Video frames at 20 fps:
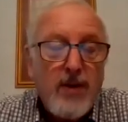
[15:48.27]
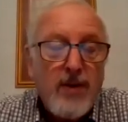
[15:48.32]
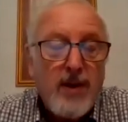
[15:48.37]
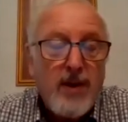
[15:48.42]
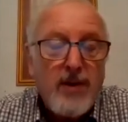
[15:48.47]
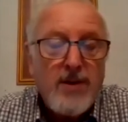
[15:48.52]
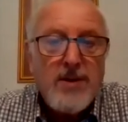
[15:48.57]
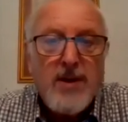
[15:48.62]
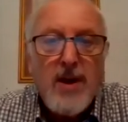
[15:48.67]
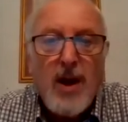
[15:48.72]
the
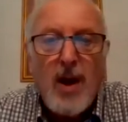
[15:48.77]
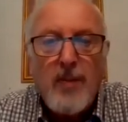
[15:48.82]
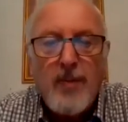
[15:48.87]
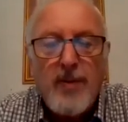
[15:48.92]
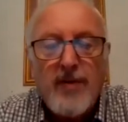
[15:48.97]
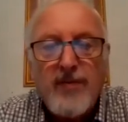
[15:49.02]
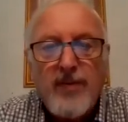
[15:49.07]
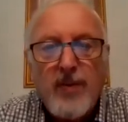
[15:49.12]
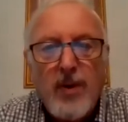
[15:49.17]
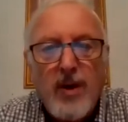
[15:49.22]
scope
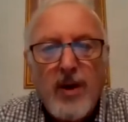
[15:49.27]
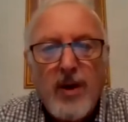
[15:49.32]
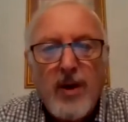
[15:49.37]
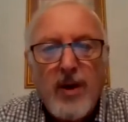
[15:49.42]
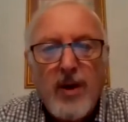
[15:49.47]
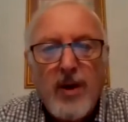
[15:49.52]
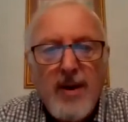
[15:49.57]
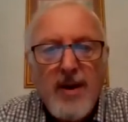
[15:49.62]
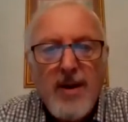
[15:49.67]
of work